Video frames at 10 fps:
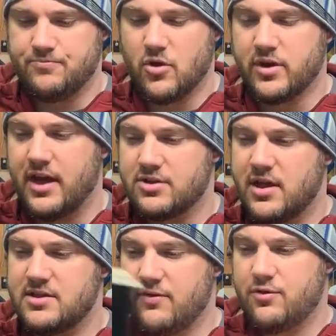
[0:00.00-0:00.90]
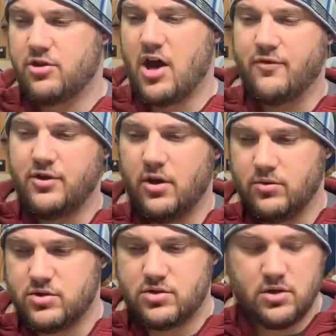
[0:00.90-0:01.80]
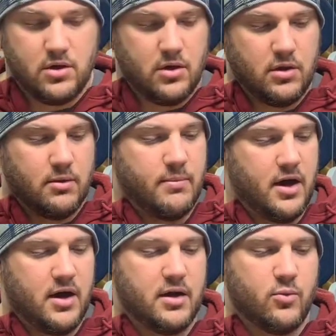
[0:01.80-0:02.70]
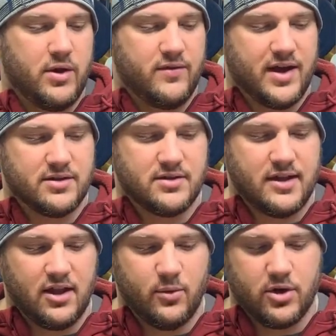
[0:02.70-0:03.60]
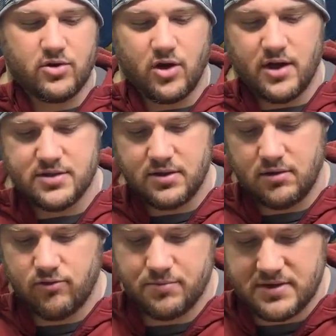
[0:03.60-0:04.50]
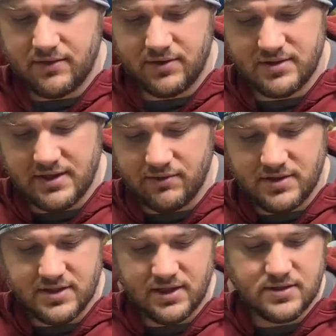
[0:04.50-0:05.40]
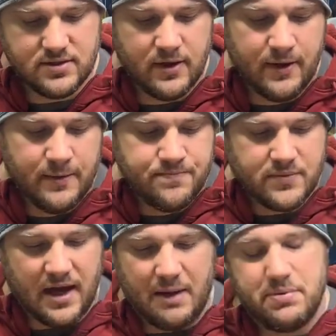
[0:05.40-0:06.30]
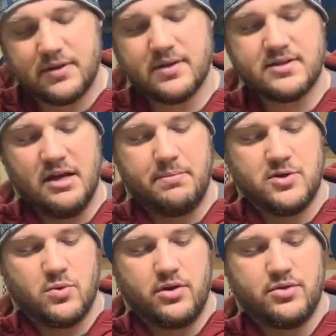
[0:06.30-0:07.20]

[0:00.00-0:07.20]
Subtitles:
Okay, so that's it for the coffee notes. The mug, we've got the Delaware Crossing from 1776. I picked this up as one of their